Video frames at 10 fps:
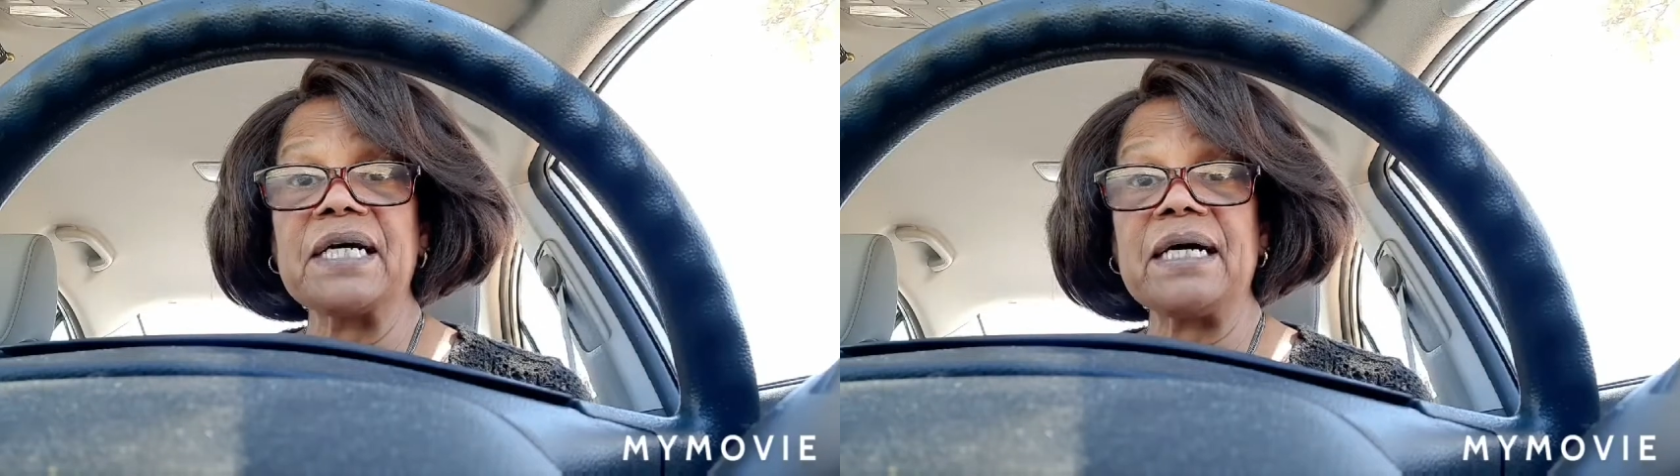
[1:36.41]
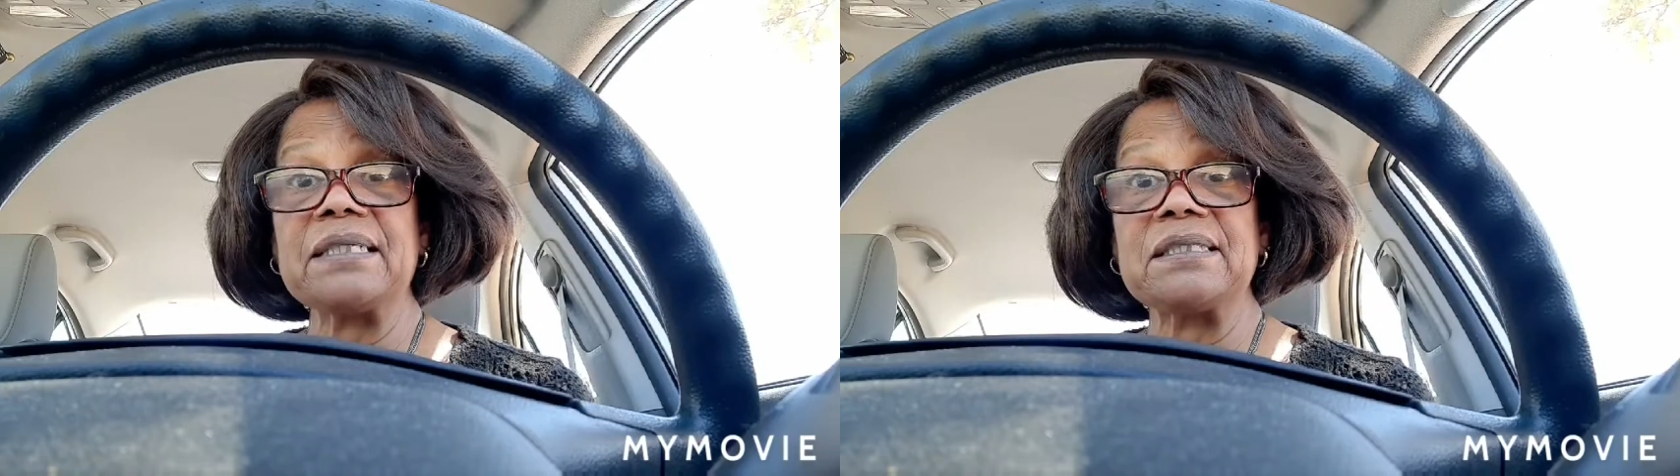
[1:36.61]

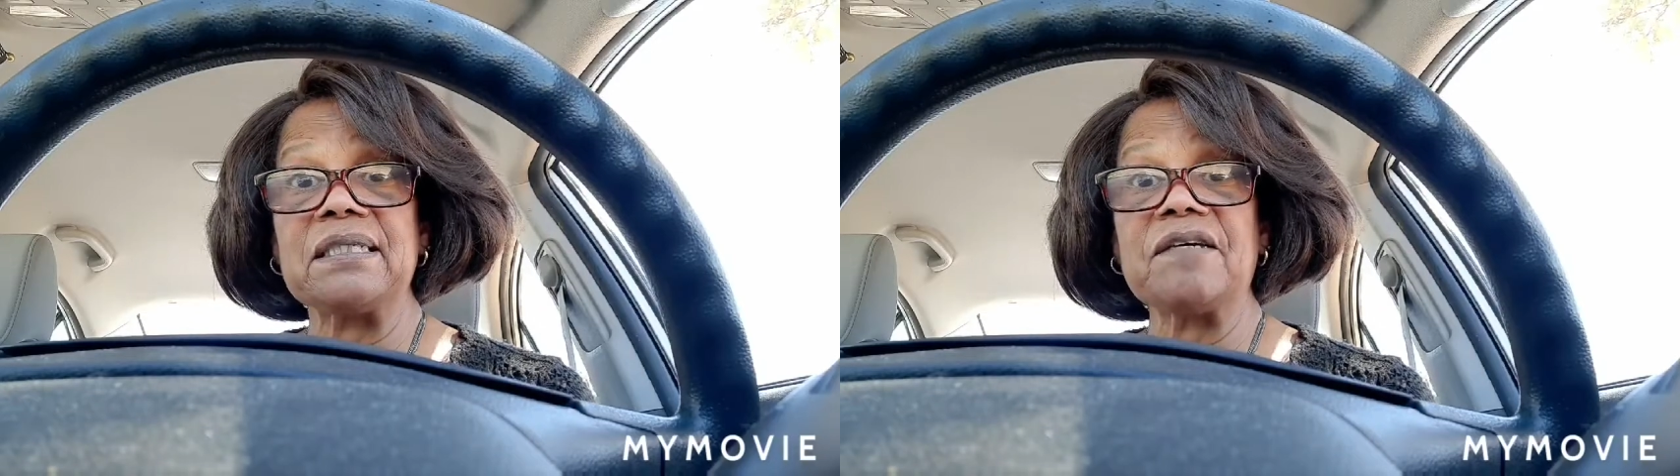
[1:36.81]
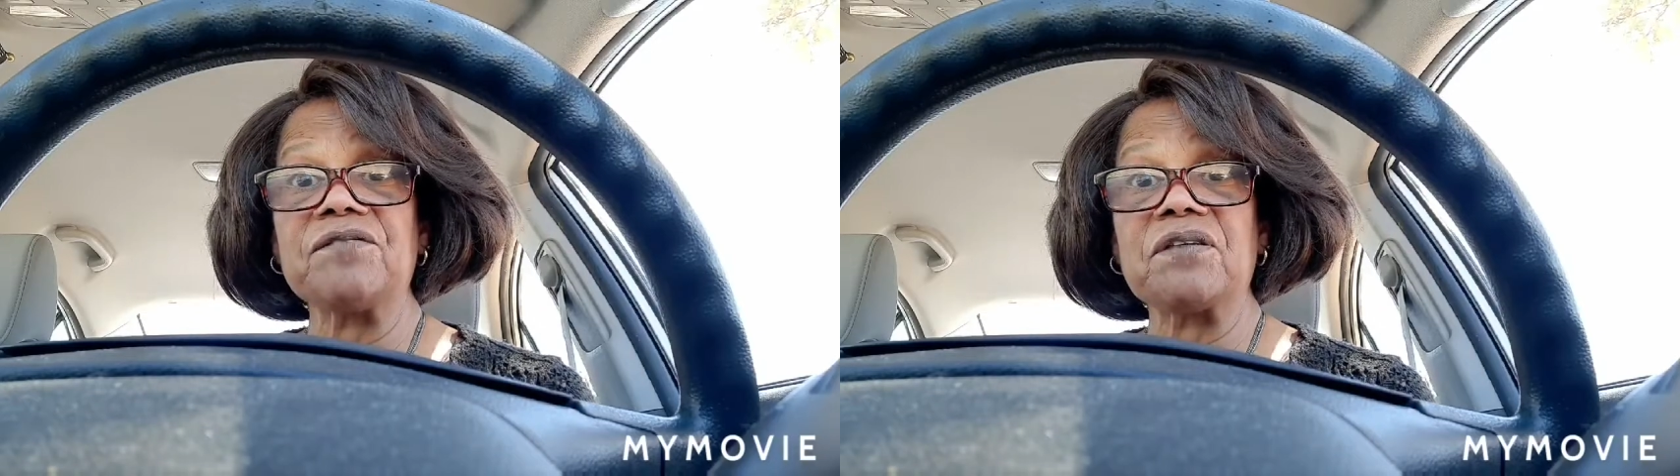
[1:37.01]
God's
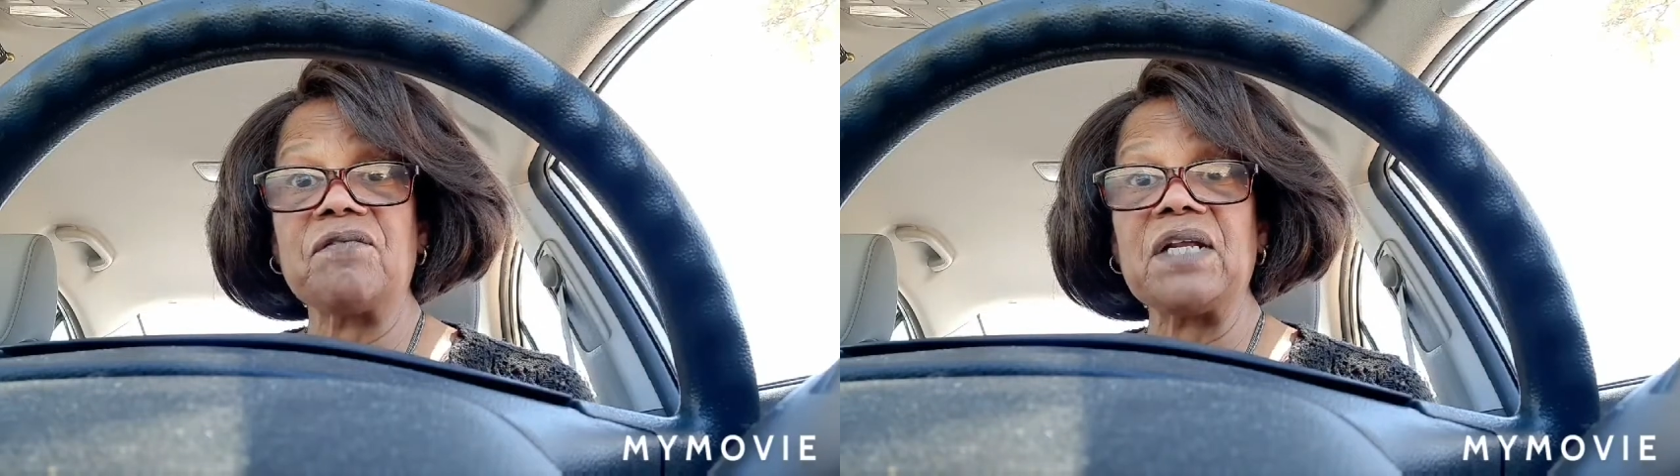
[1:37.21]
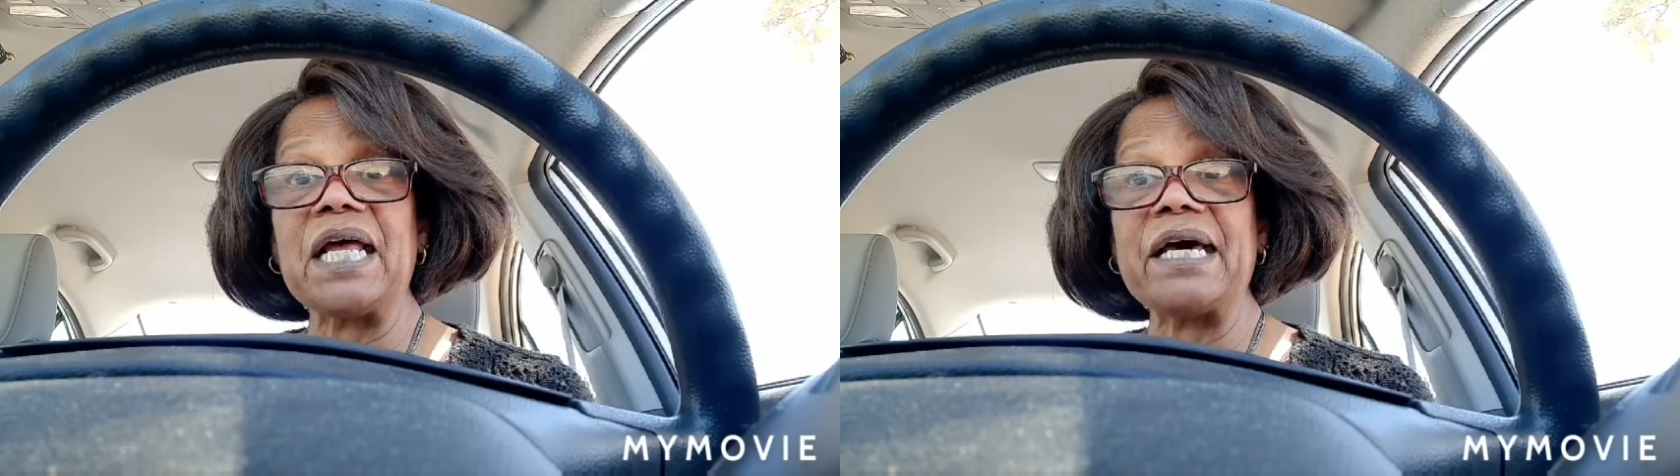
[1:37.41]
gift
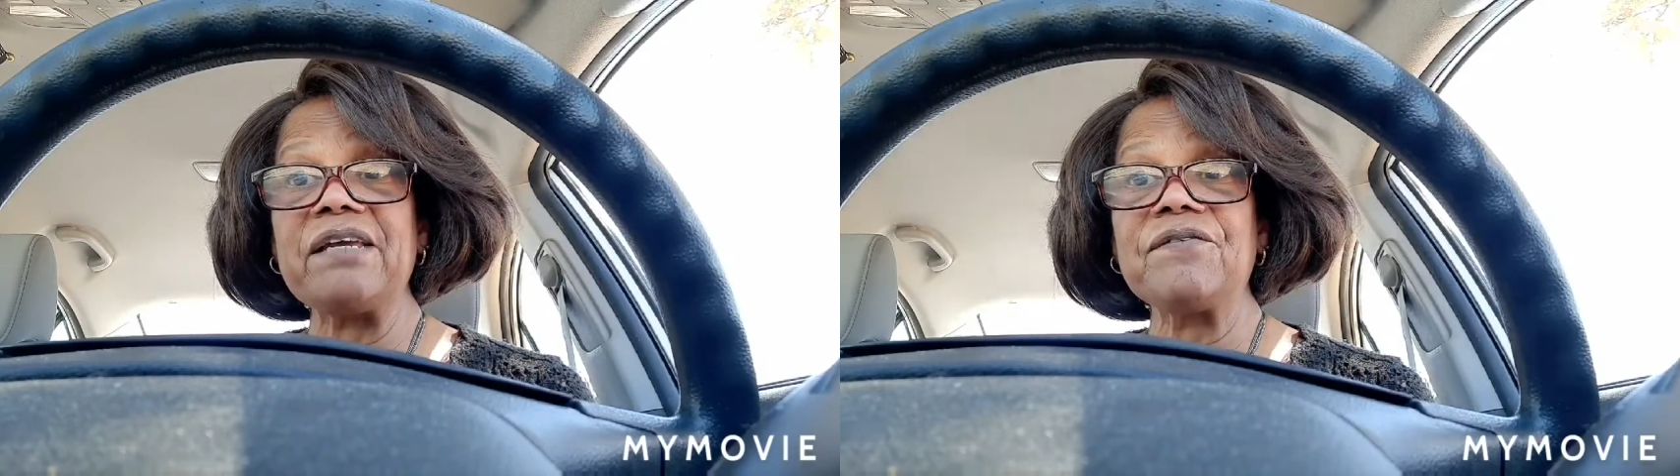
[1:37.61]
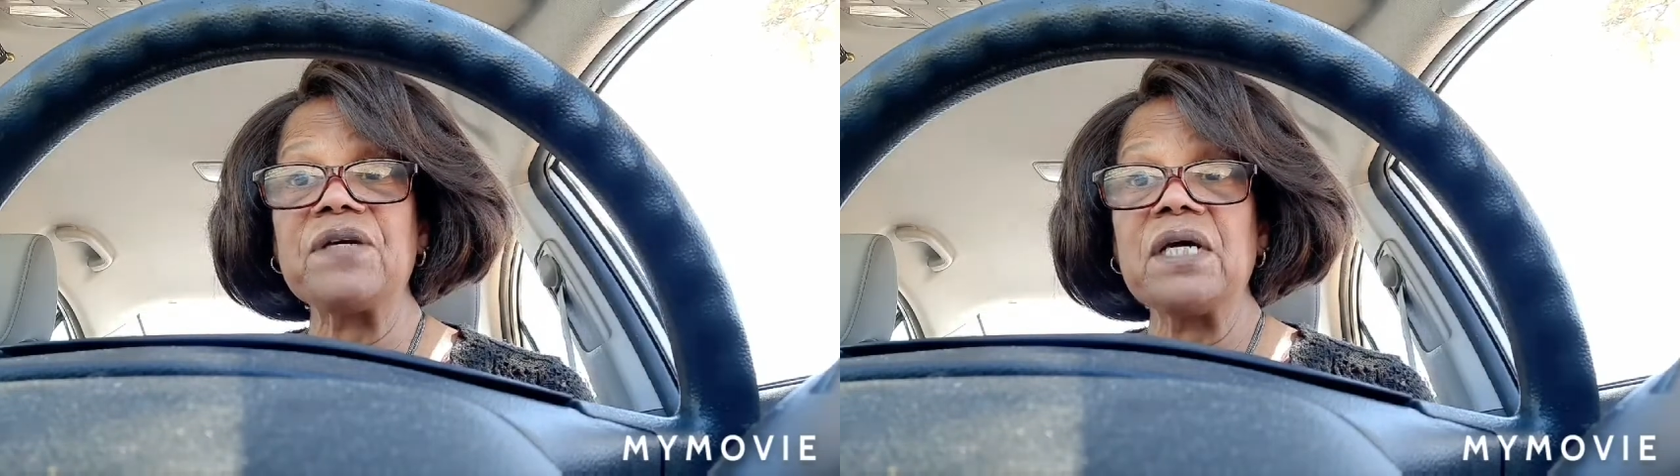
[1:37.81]
of
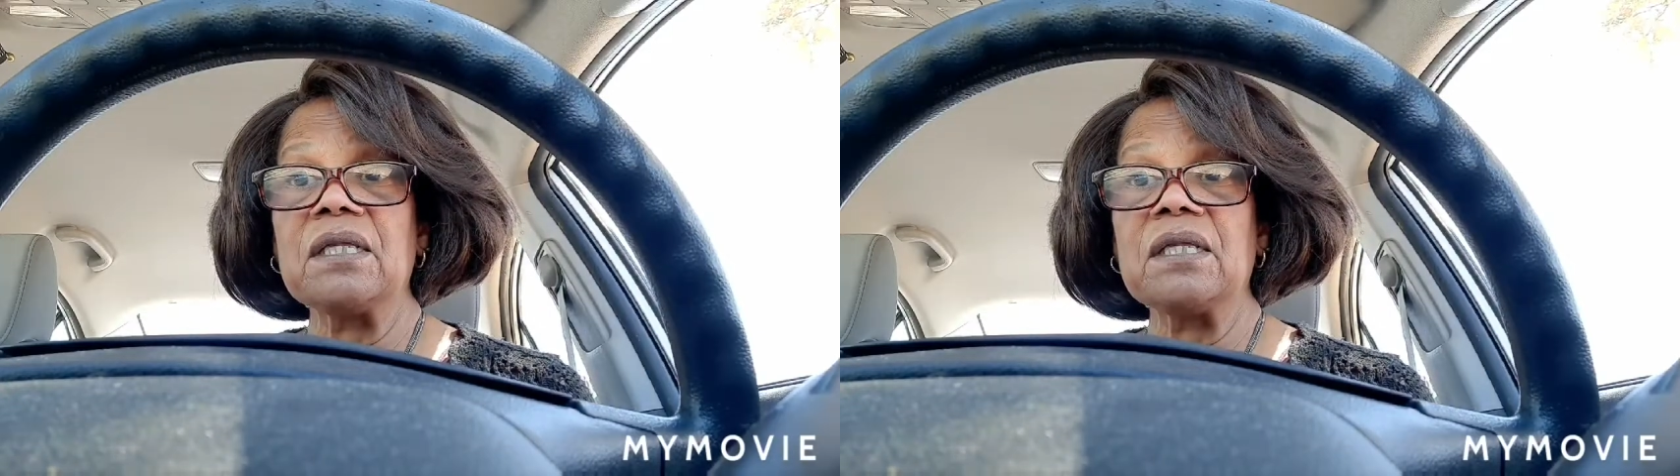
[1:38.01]
life,